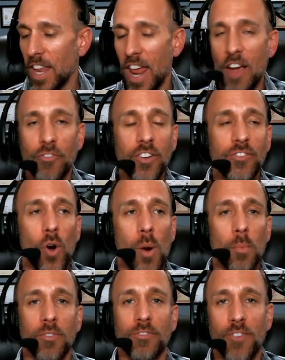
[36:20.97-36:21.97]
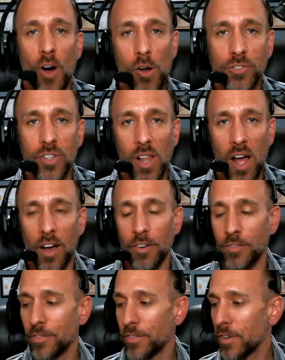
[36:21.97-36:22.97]
and every form of false
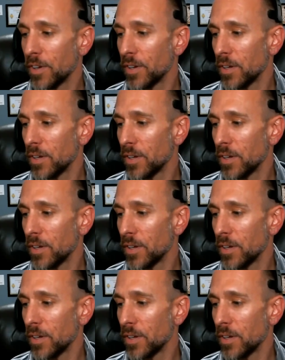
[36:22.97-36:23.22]
love